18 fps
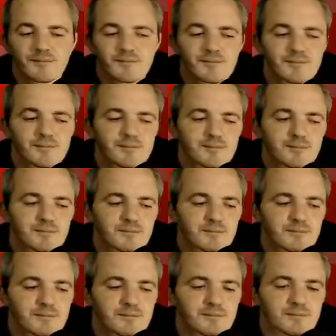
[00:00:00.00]

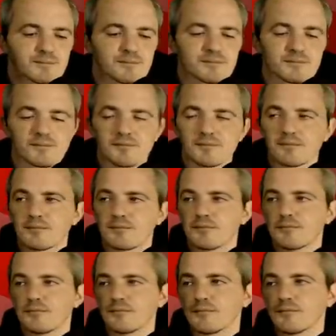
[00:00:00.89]

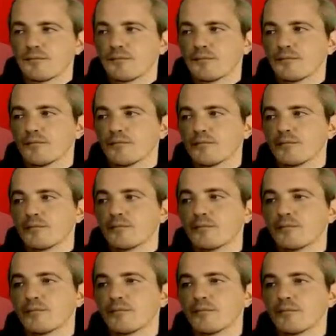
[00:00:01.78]

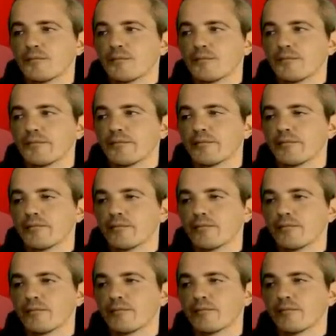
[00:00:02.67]

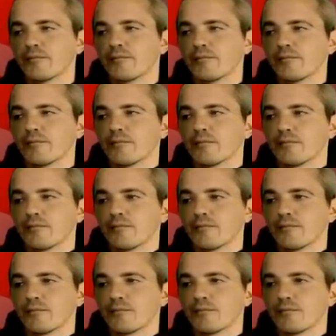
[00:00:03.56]

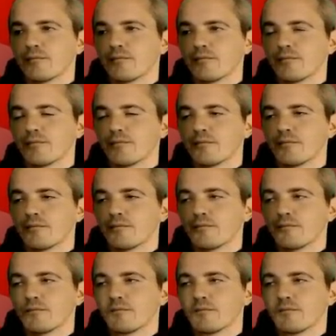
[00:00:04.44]
The person shown says nothing.